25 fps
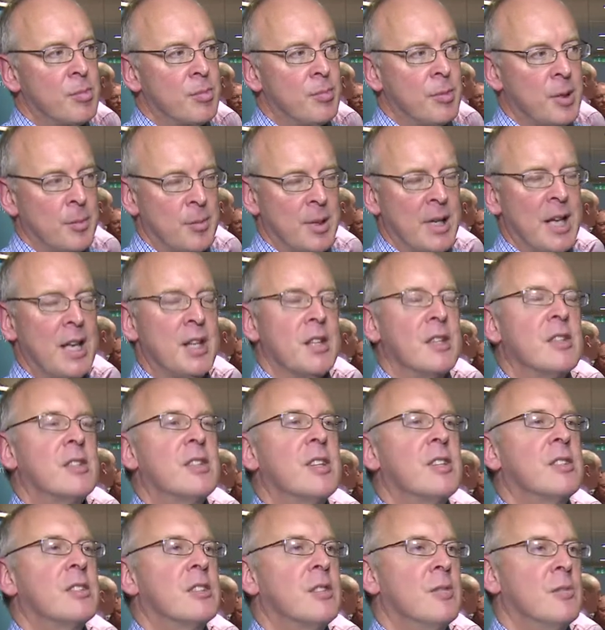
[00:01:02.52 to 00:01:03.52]
the planning
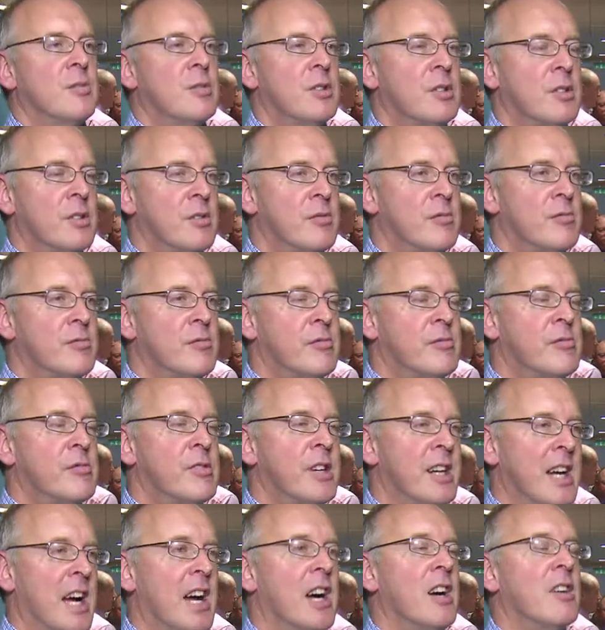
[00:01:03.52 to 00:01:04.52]
system
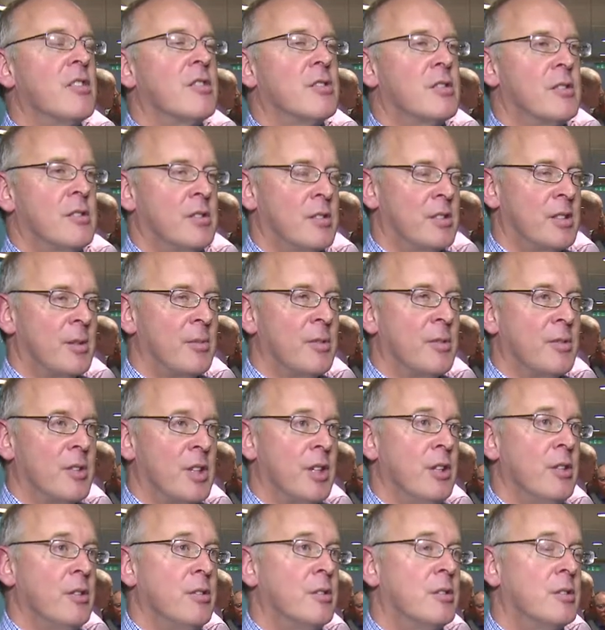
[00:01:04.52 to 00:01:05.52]
reacts to some of
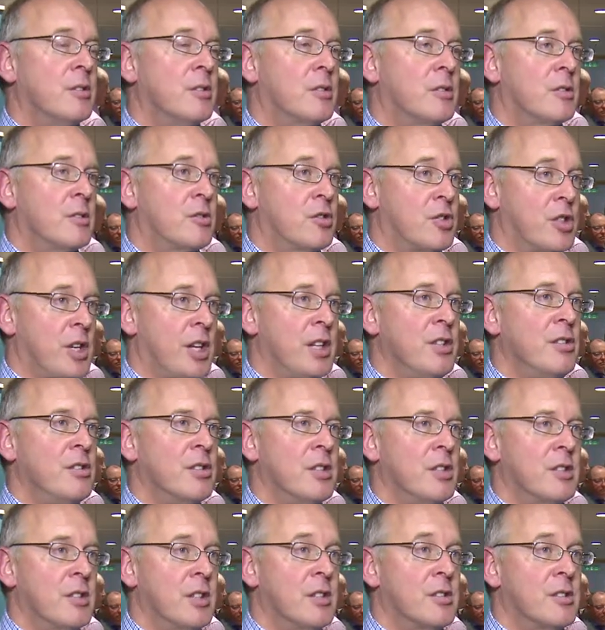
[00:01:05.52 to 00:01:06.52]
those
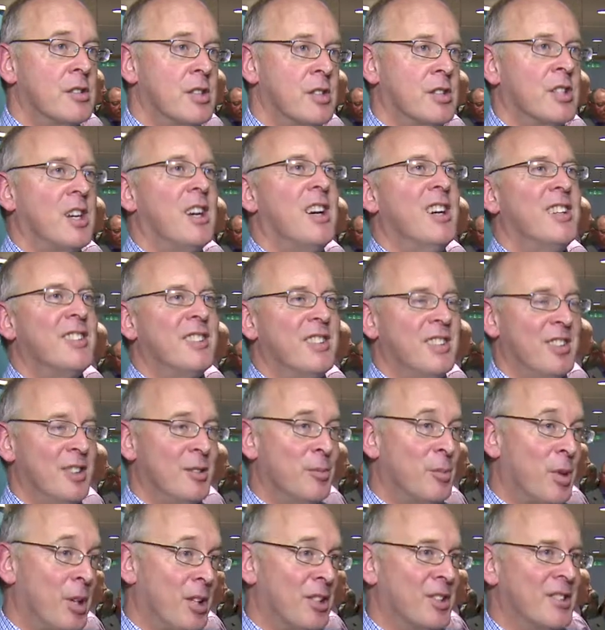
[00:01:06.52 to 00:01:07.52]
changes in society
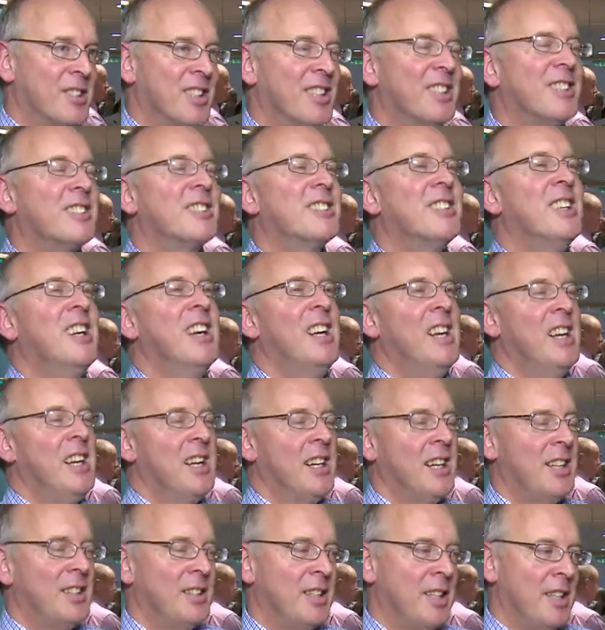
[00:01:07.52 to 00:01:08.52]
and politics,
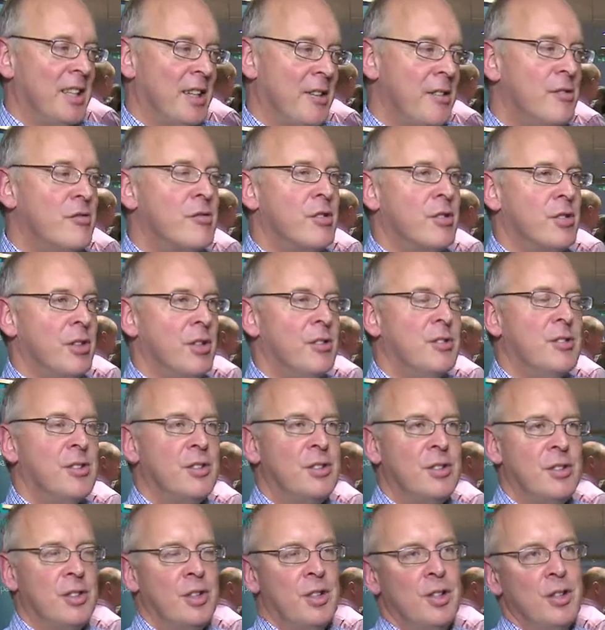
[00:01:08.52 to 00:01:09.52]
and that
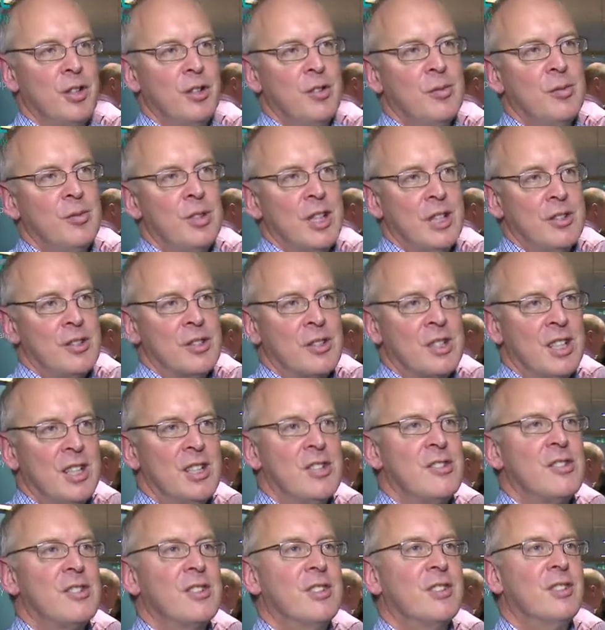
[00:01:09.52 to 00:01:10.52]
introduces new
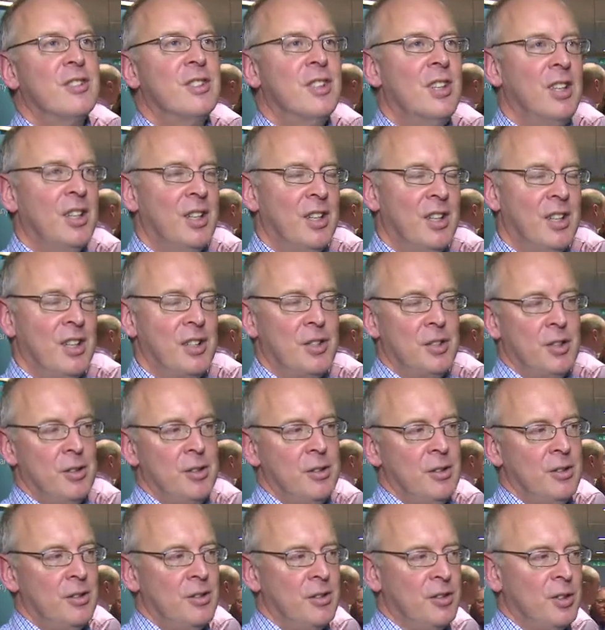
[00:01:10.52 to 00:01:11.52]
legislation,
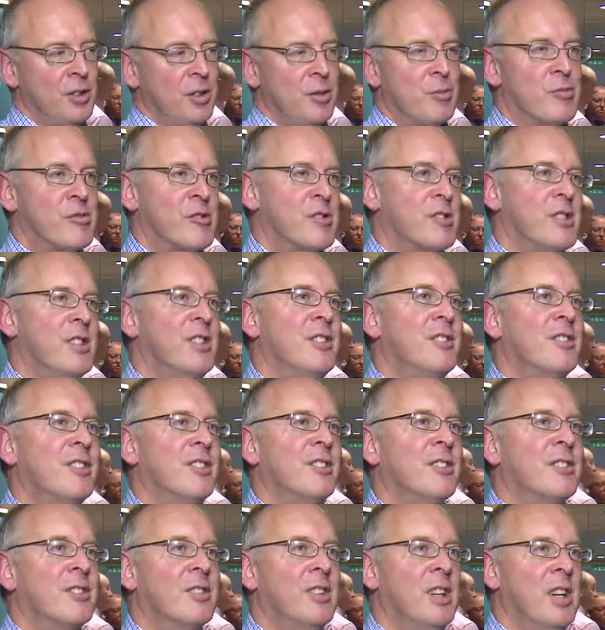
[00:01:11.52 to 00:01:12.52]
new
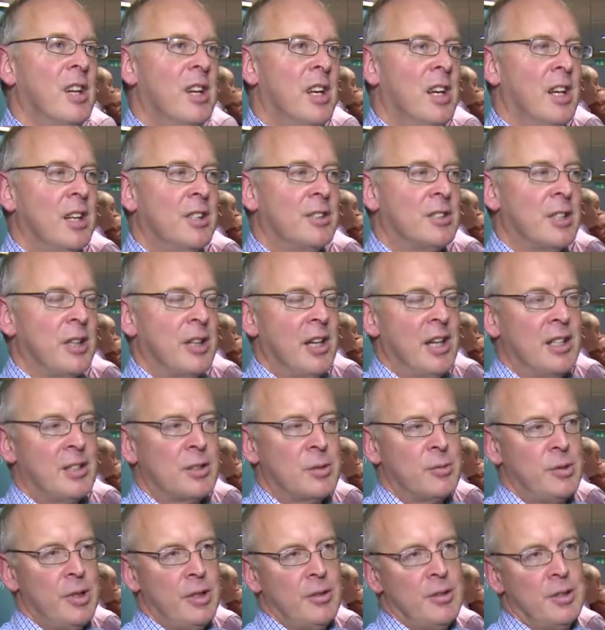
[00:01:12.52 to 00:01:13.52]
procedures. And so
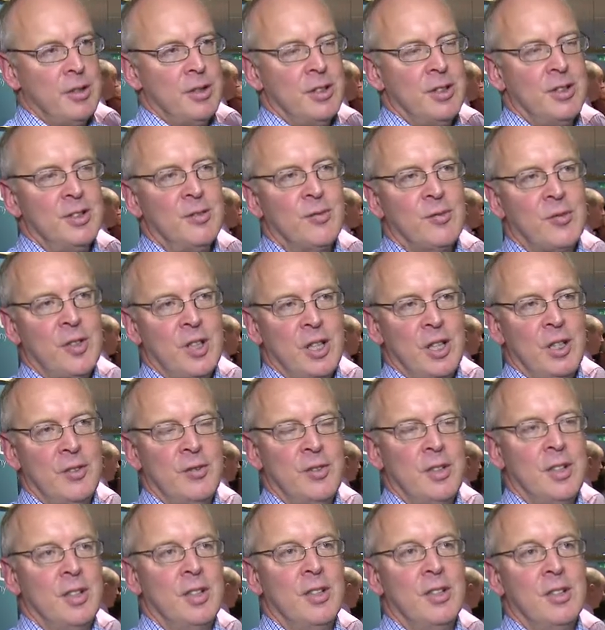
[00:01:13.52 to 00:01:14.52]
as we're on a
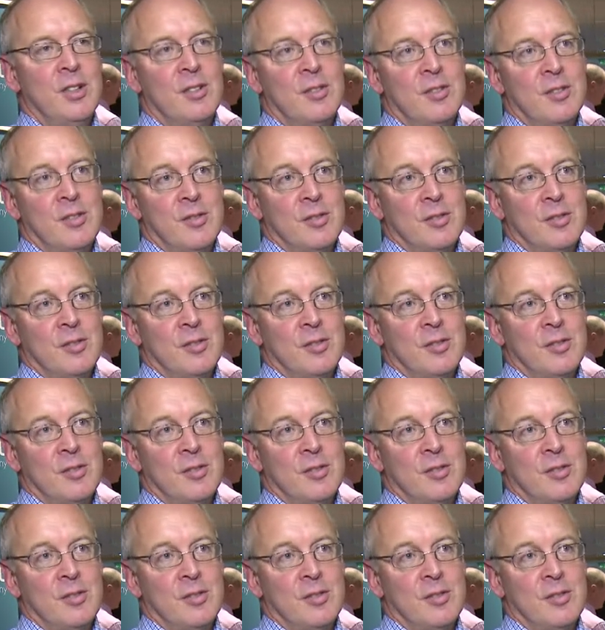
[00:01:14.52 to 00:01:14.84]
5-year